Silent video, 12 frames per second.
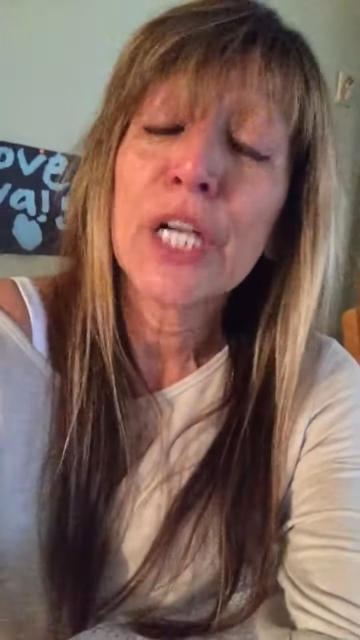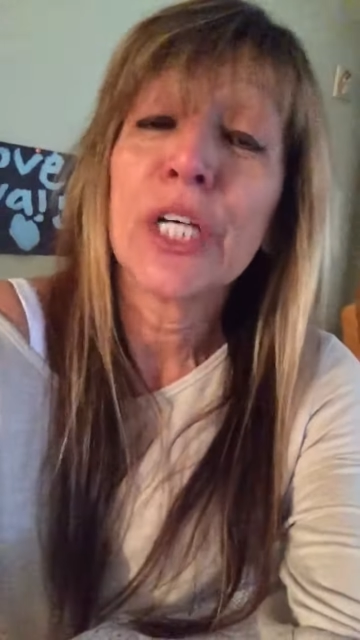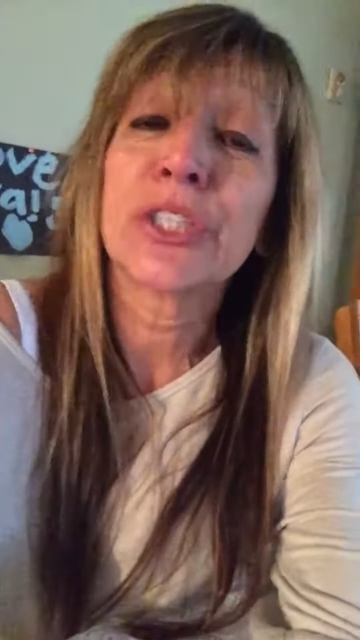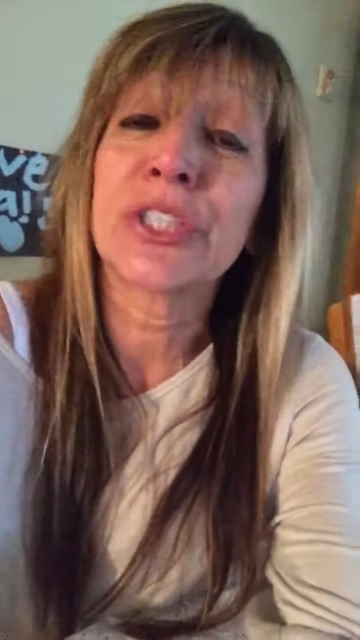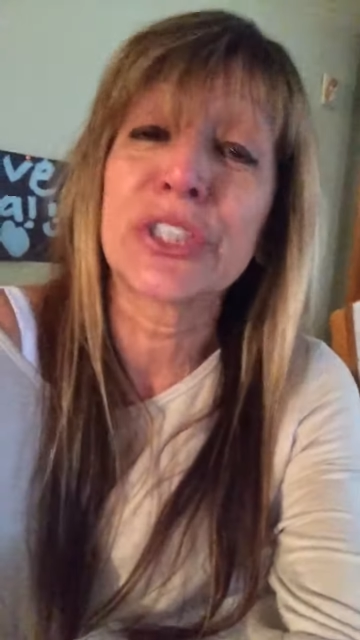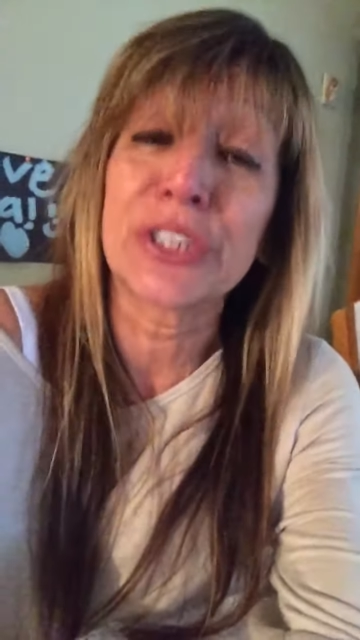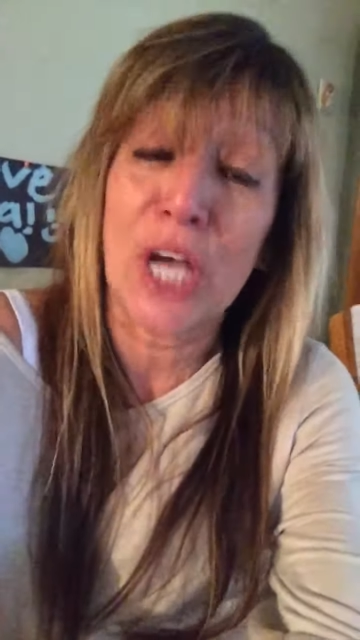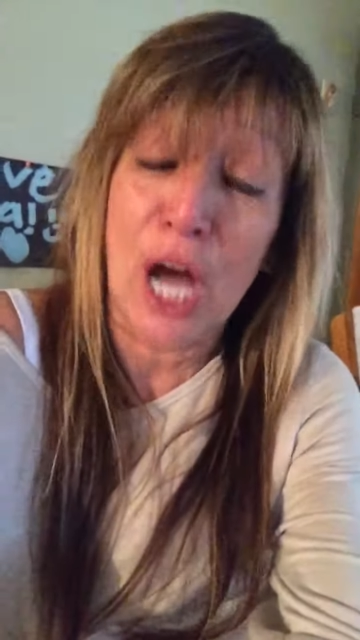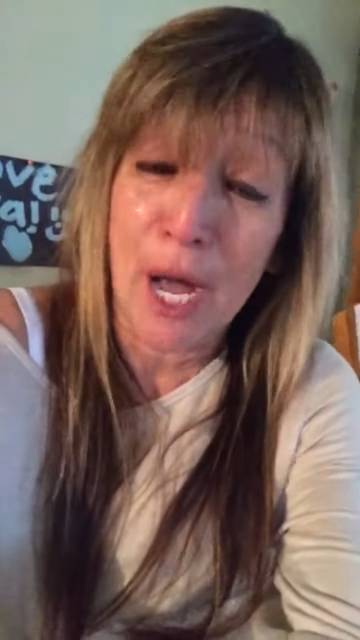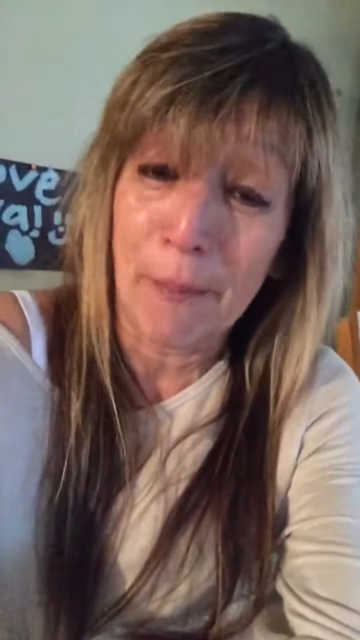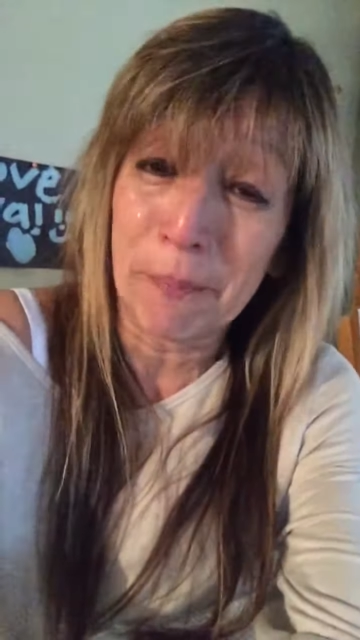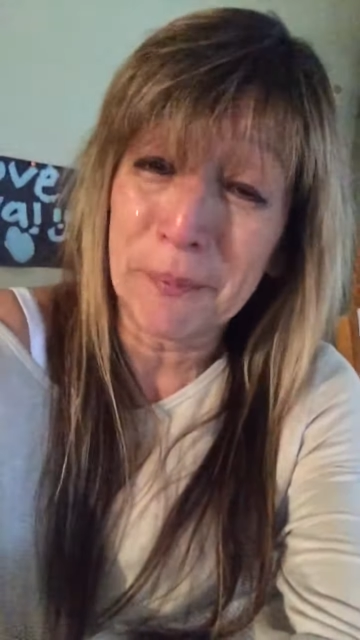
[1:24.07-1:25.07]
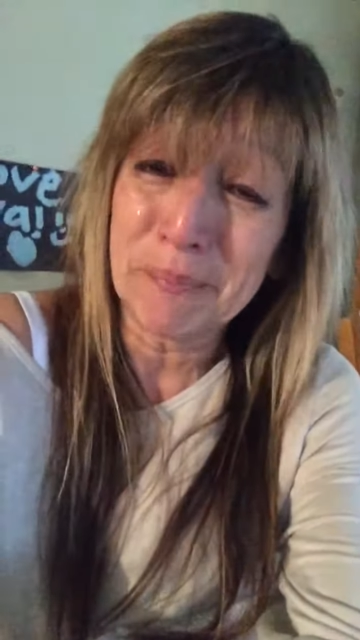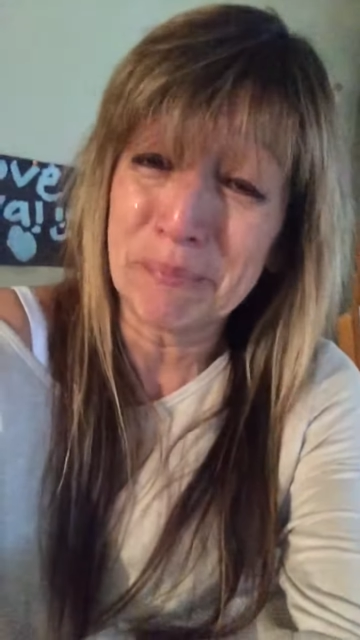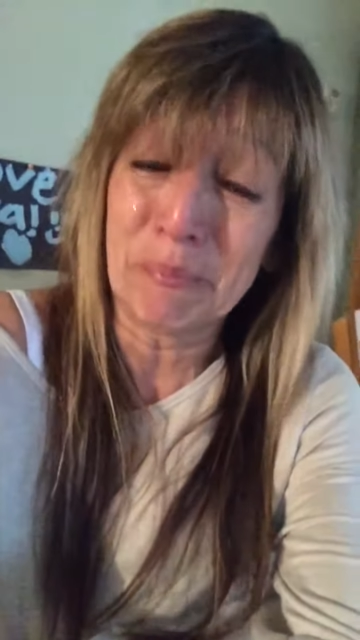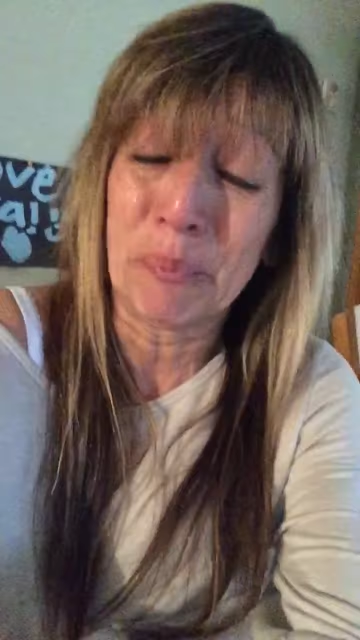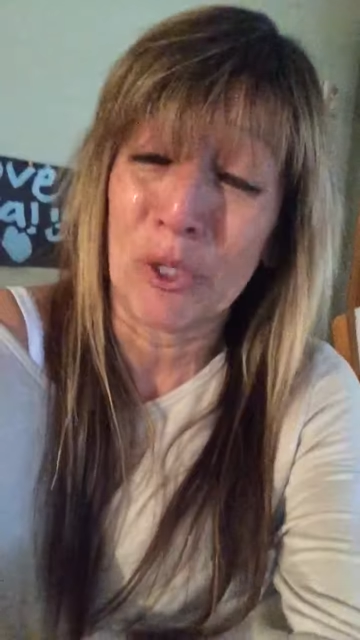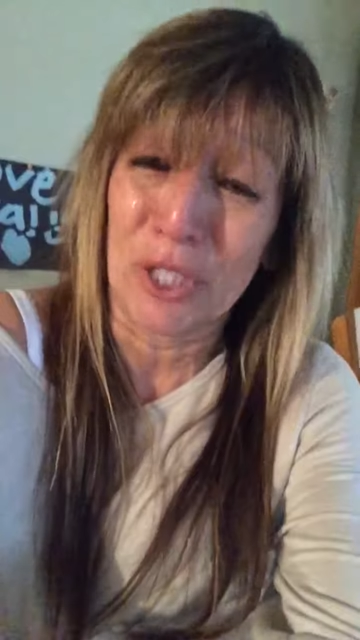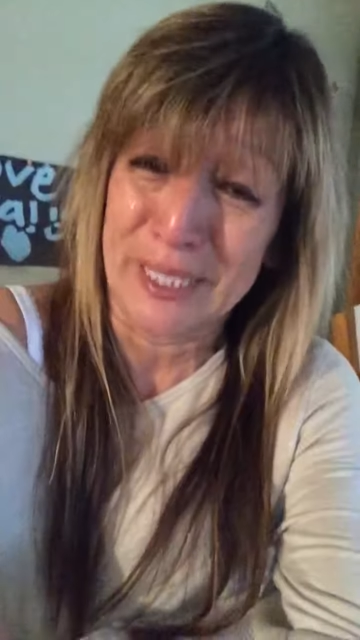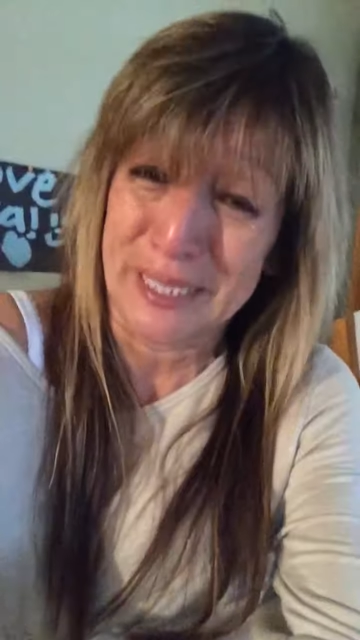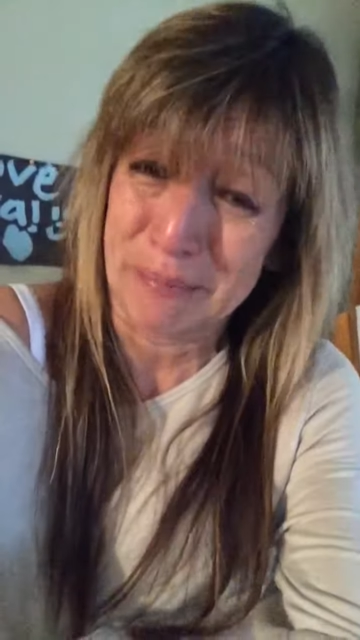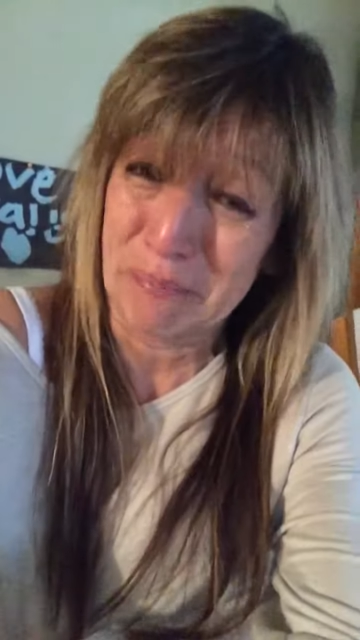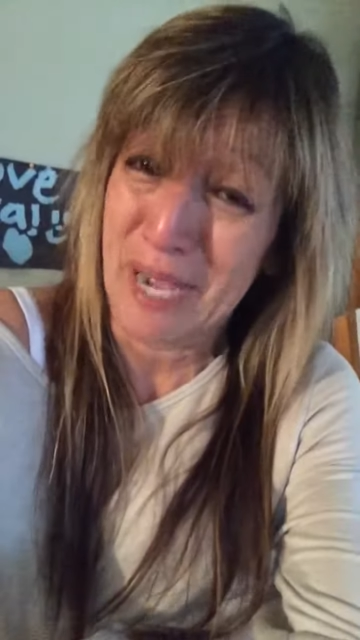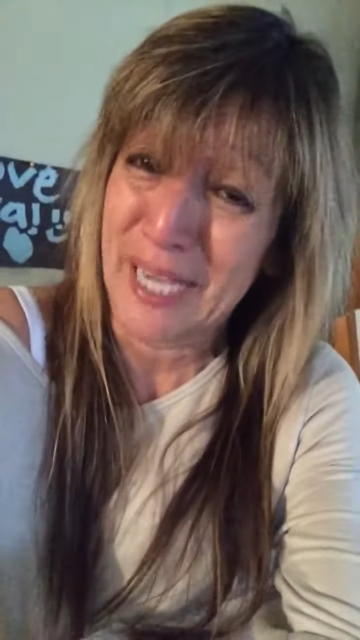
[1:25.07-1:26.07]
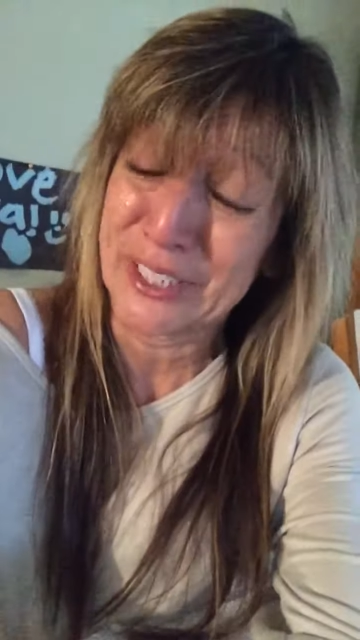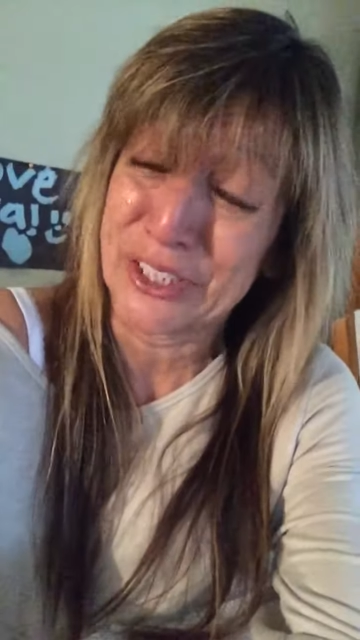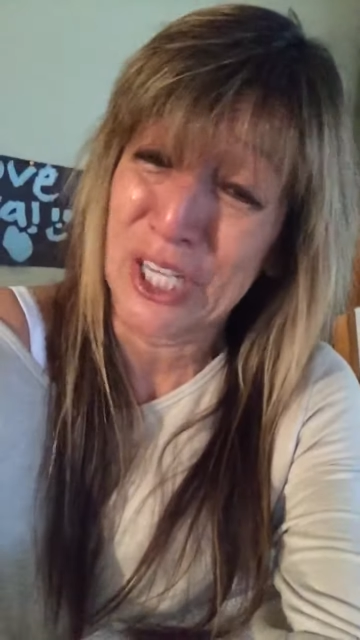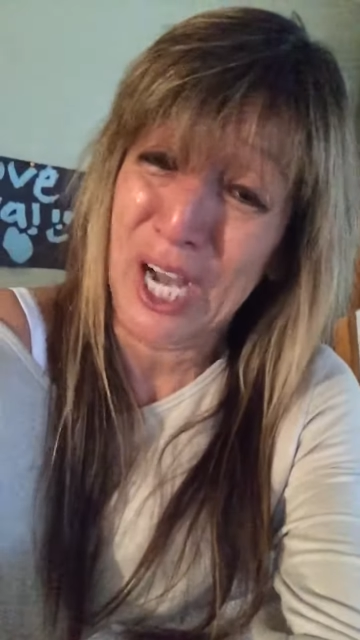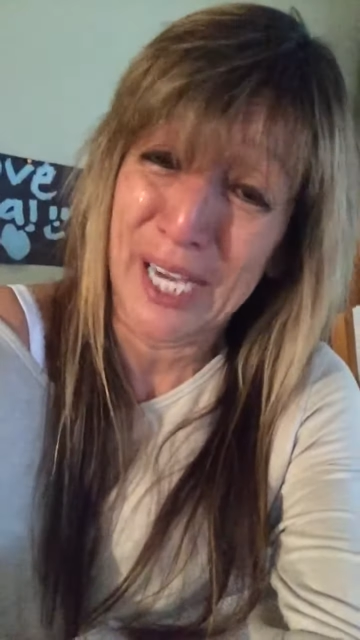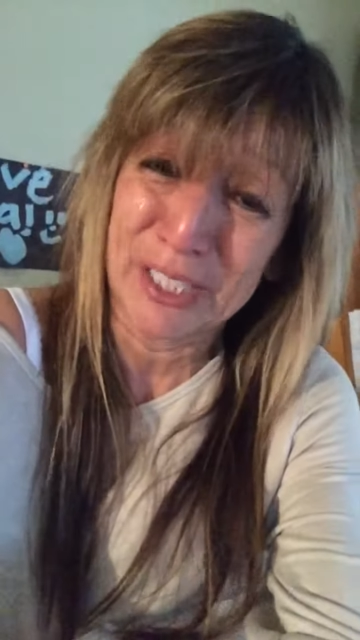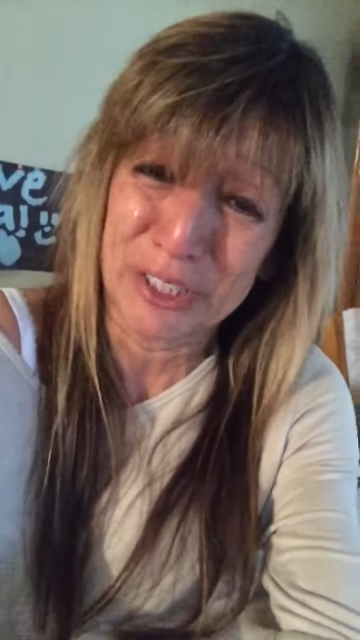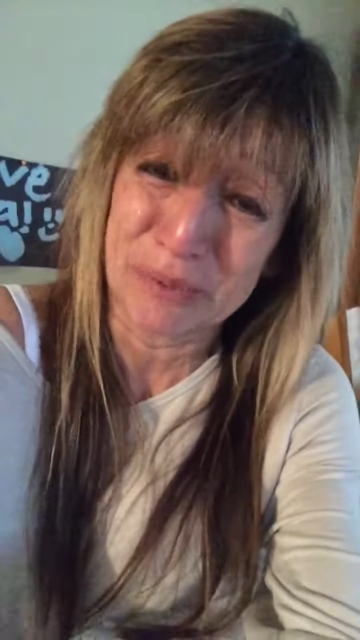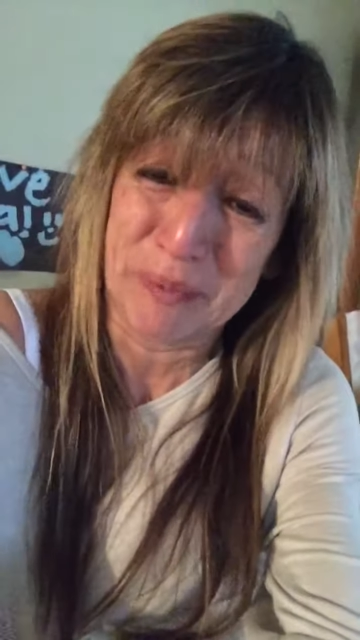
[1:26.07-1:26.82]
Stop bullying my child